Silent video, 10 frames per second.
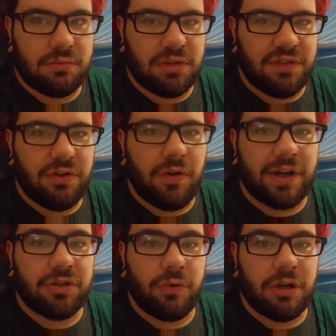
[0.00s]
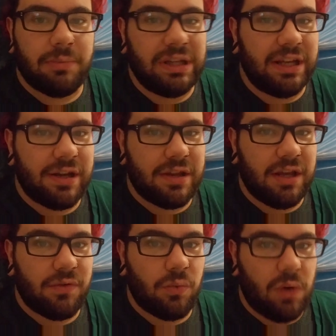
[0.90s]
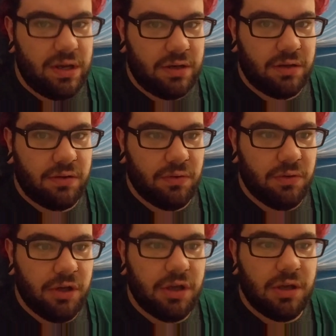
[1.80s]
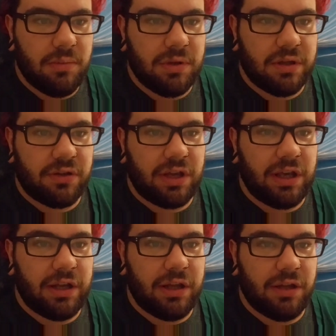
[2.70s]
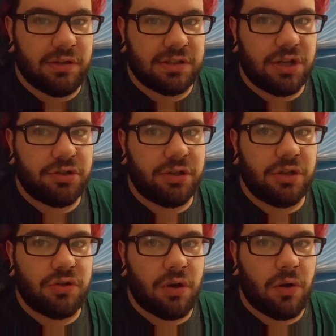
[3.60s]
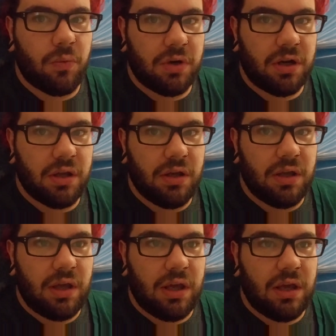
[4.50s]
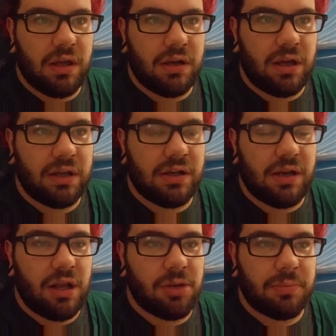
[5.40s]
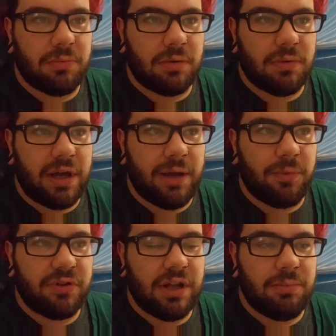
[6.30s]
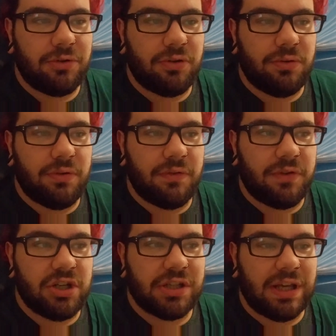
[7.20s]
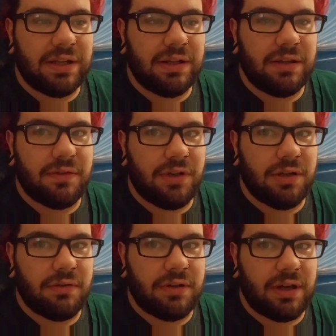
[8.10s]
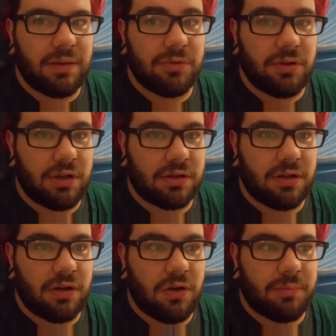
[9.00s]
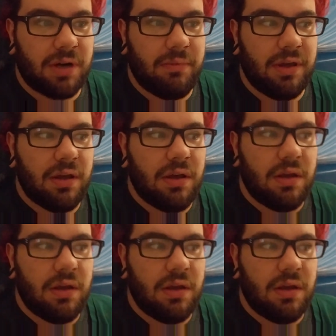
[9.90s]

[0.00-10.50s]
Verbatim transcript: This video actually went up later than I even wanted it to because I had a scheduling issue at work and I didn't end up, I wasn't able to finish editing the video in time, so now it's gonna go up probably,